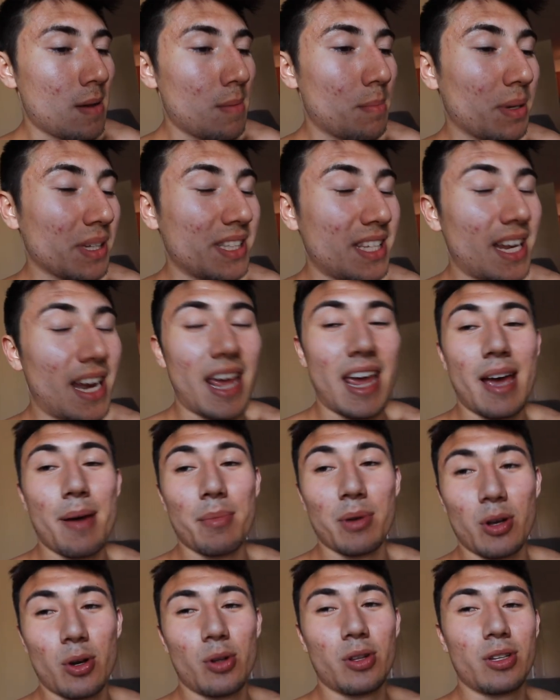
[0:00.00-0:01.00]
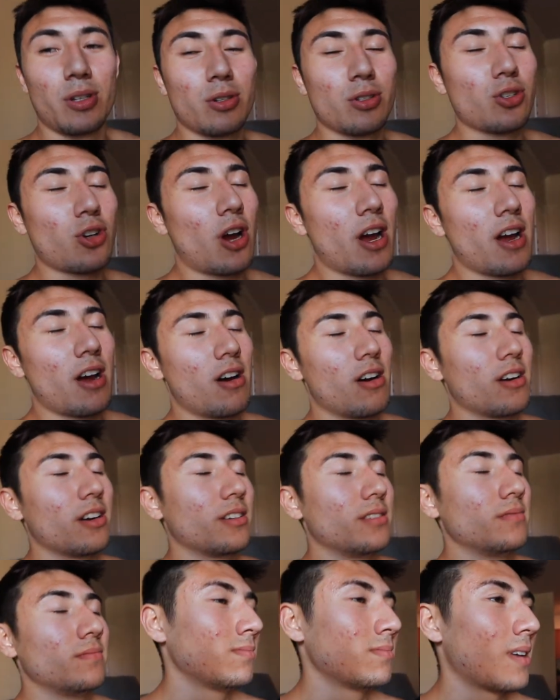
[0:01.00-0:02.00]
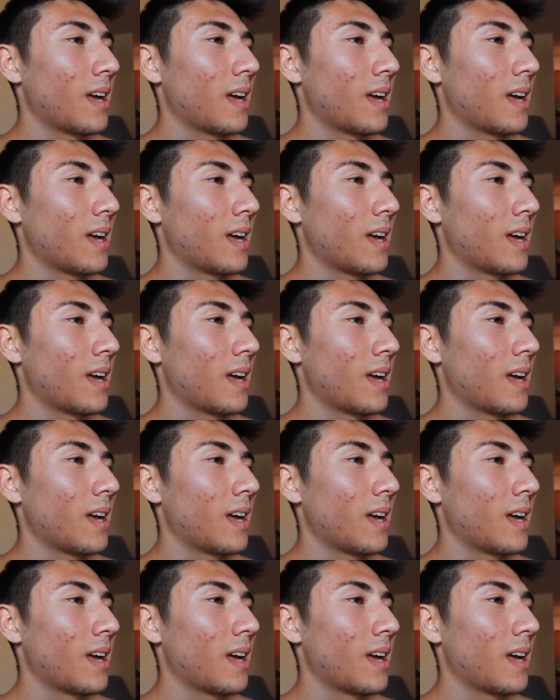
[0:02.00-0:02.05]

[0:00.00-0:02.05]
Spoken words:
But today I'm gonna go a little try hard.